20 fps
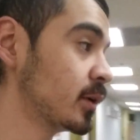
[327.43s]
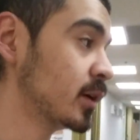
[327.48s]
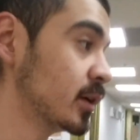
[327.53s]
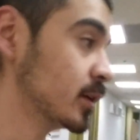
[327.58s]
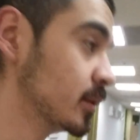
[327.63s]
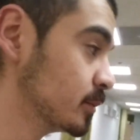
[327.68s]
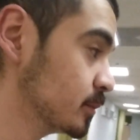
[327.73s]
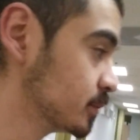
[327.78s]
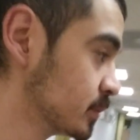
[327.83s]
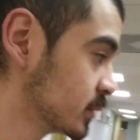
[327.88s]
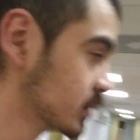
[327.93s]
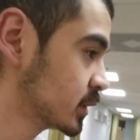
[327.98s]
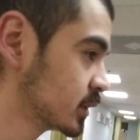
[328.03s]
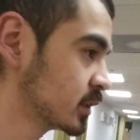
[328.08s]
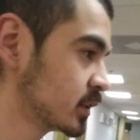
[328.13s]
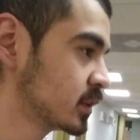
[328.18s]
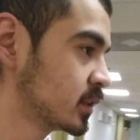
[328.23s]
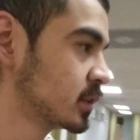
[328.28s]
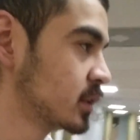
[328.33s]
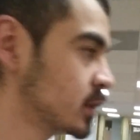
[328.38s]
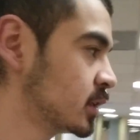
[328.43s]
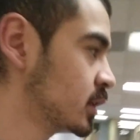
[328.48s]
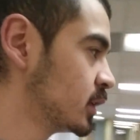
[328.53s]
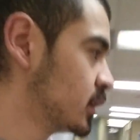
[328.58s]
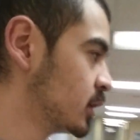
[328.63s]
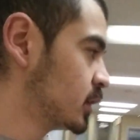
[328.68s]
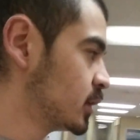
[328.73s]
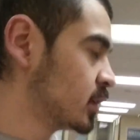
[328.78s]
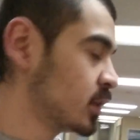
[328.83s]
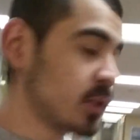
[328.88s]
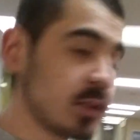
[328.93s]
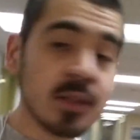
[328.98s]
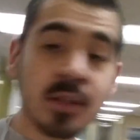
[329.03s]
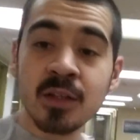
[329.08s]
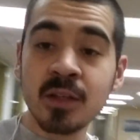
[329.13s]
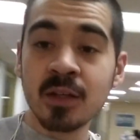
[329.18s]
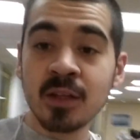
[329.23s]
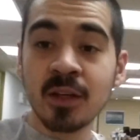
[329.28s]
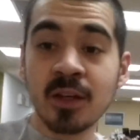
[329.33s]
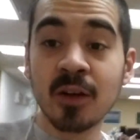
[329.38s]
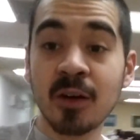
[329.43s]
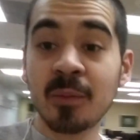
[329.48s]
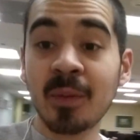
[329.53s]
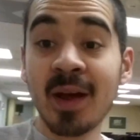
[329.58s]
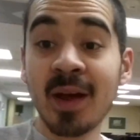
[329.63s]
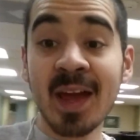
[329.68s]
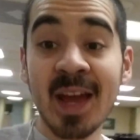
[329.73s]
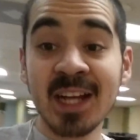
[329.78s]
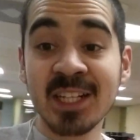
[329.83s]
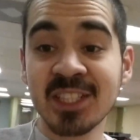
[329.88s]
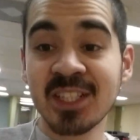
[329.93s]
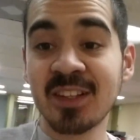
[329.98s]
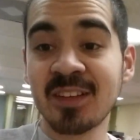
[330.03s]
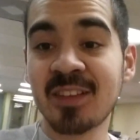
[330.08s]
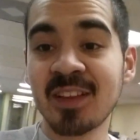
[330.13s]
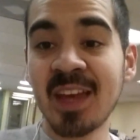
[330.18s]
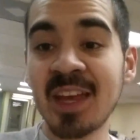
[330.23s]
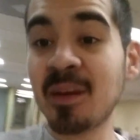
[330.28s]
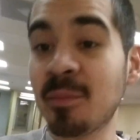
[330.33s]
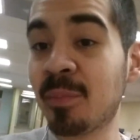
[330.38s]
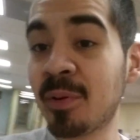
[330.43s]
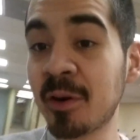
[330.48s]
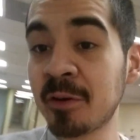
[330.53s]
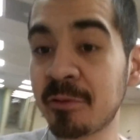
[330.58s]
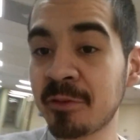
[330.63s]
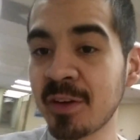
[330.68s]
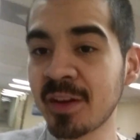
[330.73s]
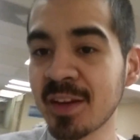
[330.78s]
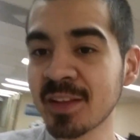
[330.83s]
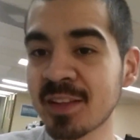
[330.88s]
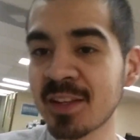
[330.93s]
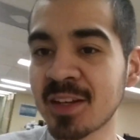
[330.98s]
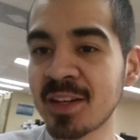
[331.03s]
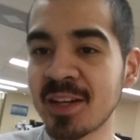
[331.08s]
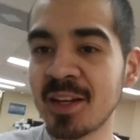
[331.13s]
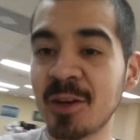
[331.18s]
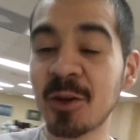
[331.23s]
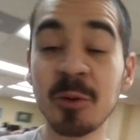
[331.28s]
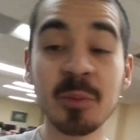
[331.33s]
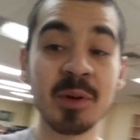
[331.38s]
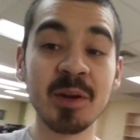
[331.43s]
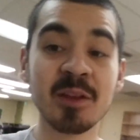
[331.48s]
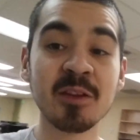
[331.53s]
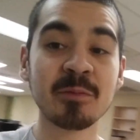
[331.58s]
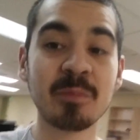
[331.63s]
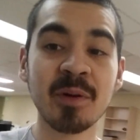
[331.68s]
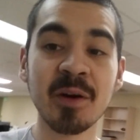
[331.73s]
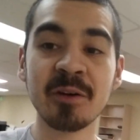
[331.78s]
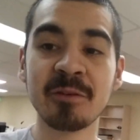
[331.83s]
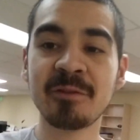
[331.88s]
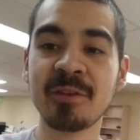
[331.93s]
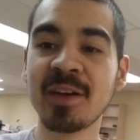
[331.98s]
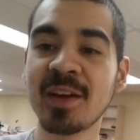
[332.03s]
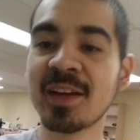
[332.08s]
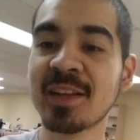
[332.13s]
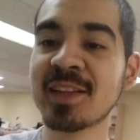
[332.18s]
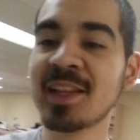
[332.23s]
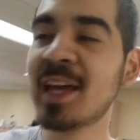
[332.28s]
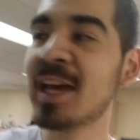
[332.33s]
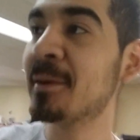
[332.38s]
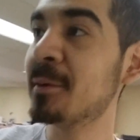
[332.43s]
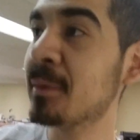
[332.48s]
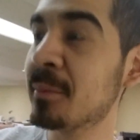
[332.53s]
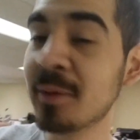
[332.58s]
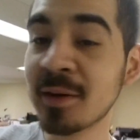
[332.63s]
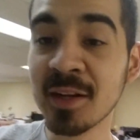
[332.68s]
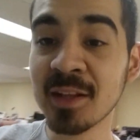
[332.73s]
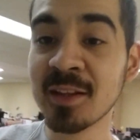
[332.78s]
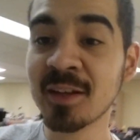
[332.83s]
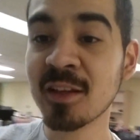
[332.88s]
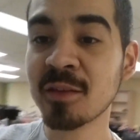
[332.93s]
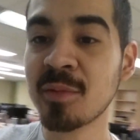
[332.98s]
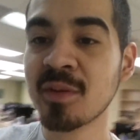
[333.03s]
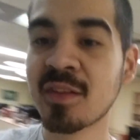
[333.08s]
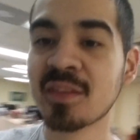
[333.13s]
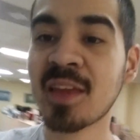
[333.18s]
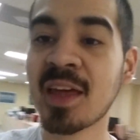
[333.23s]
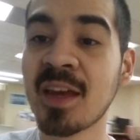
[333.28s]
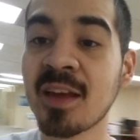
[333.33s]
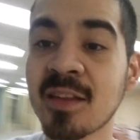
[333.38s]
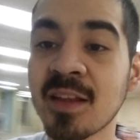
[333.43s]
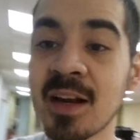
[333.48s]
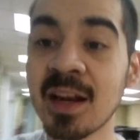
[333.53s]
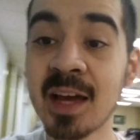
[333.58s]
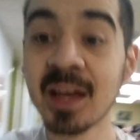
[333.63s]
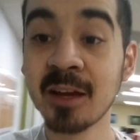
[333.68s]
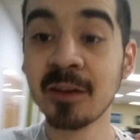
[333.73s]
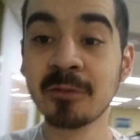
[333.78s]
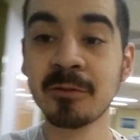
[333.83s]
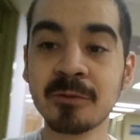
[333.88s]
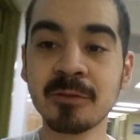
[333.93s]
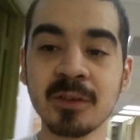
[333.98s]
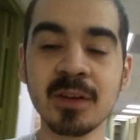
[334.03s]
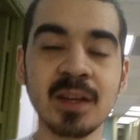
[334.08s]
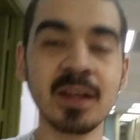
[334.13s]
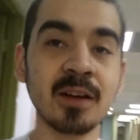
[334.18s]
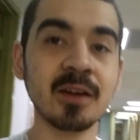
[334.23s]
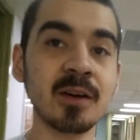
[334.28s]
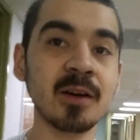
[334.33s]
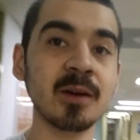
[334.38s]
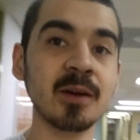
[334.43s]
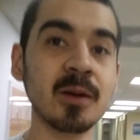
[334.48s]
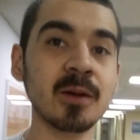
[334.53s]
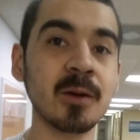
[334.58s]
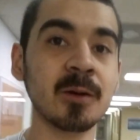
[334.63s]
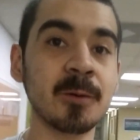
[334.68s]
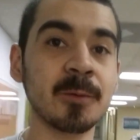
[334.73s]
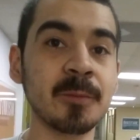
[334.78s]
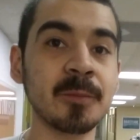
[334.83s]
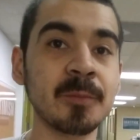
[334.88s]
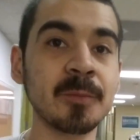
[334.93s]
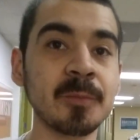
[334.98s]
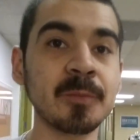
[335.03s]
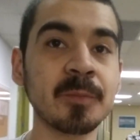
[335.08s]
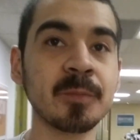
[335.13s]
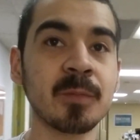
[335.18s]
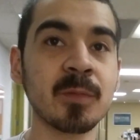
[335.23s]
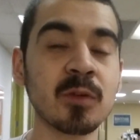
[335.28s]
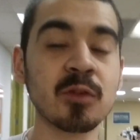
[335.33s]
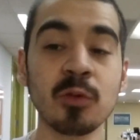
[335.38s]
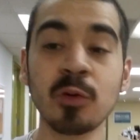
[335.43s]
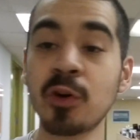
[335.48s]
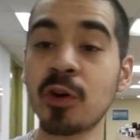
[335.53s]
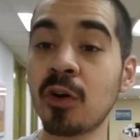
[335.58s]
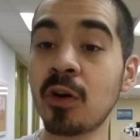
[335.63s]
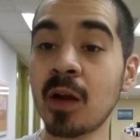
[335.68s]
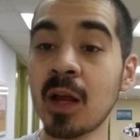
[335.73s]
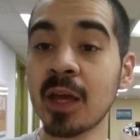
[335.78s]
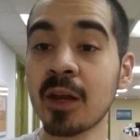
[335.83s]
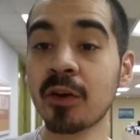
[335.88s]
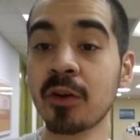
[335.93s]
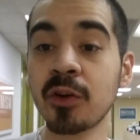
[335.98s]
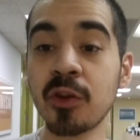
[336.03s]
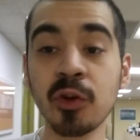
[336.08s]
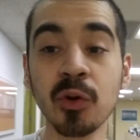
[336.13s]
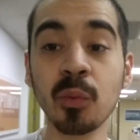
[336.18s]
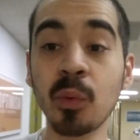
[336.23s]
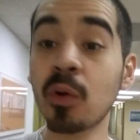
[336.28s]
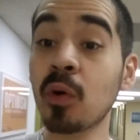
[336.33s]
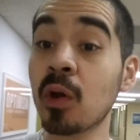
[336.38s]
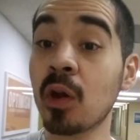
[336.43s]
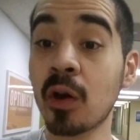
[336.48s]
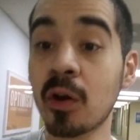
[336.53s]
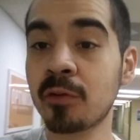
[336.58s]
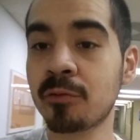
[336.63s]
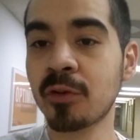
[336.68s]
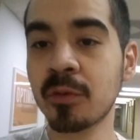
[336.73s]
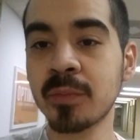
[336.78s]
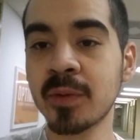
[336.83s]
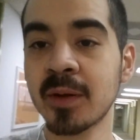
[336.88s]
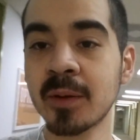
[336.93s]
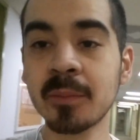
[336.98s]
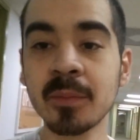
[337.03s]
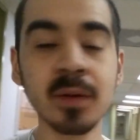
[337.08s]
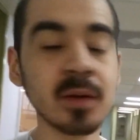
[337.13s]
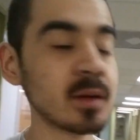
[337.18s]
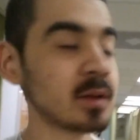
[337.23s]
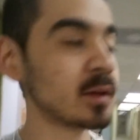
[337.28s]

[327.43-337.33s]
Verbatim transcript: Um You know, my actions ain't perfect. Nobody's perfect. Everybody does mistakes in life, and um, sooner or later you will learn from them.